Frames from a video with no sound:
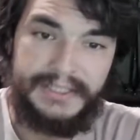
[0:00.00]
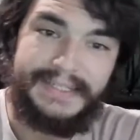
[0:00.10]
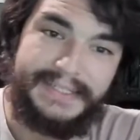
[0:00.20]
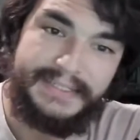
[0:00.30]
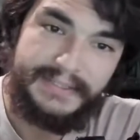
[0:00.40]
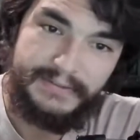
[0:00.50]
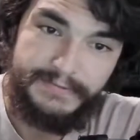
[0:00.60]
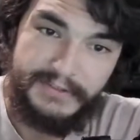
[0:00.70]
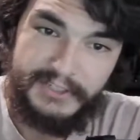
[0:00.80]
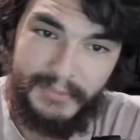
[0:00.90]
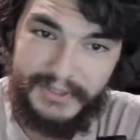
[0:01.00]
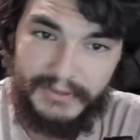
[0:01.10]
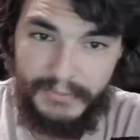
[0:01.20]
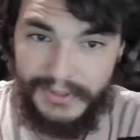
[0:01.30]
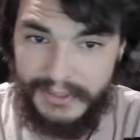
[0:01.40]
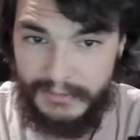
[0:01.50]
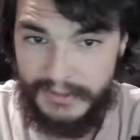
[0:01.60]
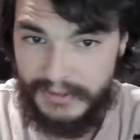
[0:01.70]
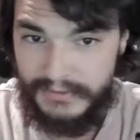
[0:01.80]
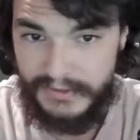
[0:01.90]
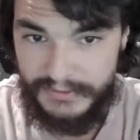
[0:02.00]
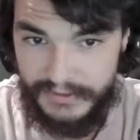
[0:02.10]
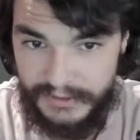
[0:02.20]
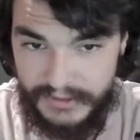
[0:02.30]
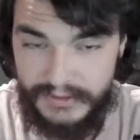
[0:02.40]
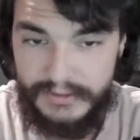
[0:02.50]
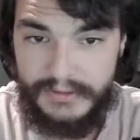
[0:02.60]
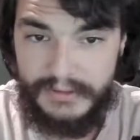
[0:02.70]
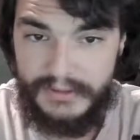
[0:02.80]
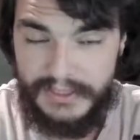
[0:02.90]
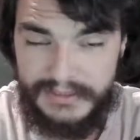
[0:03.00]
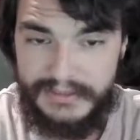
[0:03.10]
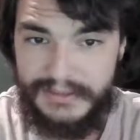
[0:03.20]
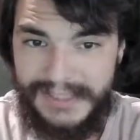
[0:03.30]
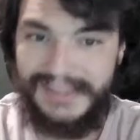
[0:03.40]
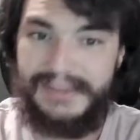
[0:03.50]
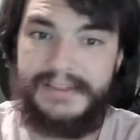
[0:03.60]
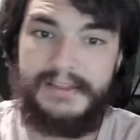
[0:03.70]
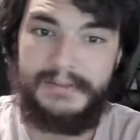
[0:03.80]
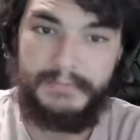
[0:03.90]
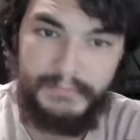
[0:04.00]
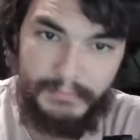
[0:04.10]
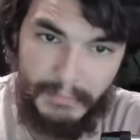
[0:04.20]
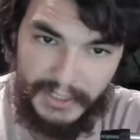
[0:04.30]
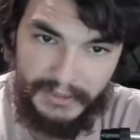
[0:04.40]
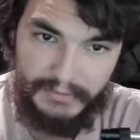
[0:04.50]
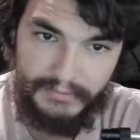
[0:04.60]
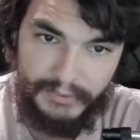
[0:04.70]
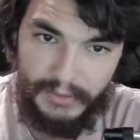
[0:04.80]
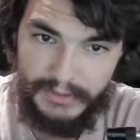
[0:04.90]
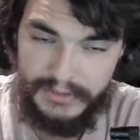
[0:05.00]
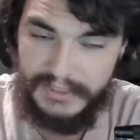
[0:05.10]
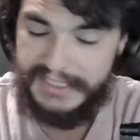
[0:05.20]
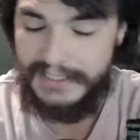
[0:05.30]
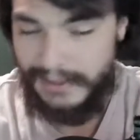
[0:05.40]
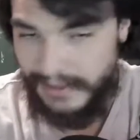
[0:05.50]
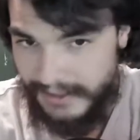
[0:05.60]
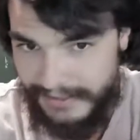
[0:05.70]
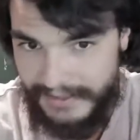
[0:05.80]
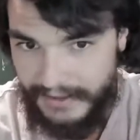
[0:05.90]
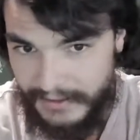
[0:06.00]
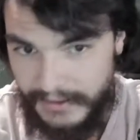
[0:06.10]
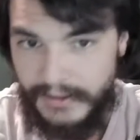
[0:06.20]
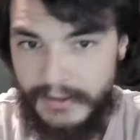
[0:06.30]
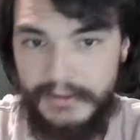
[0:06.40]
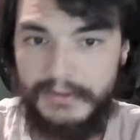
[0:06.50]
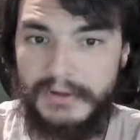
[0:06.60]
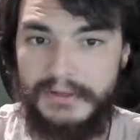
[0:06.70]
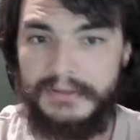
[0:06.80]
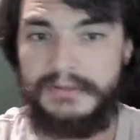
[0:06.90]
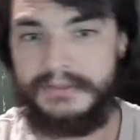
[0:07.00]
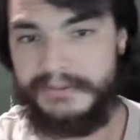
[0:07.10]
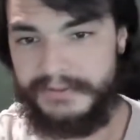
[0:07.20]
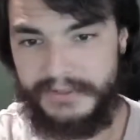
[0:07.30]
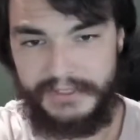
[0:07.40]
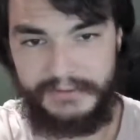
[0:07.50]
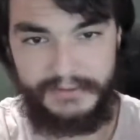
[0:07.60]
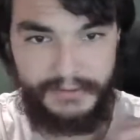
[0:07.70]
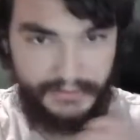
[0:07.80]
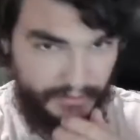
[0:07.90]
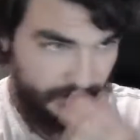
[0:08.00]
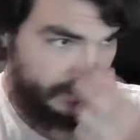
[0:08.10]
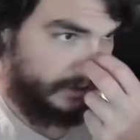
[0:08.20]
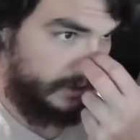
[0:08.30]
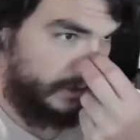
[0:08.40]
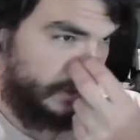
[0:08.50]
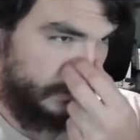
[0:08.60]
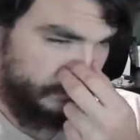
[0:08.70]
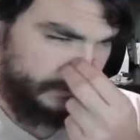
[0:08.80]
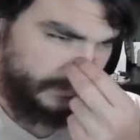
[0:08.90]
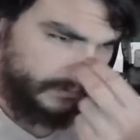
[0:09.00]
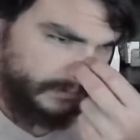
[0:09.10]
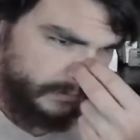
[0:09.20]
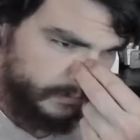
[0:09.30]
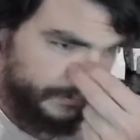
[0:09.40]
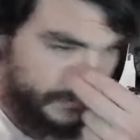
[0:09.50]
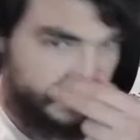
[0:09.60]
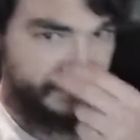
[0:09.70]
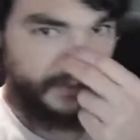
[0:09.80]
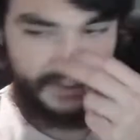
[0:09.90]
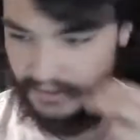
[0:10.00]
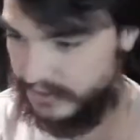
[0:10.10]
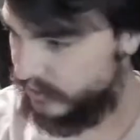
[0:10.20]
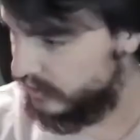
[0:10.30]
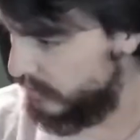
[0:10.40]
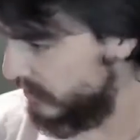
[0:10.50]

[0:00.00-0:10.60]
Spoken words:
is the fundamental building block of all religions. It's the main premise. It's the thing, right? So if you're like, it's funny because I just bought a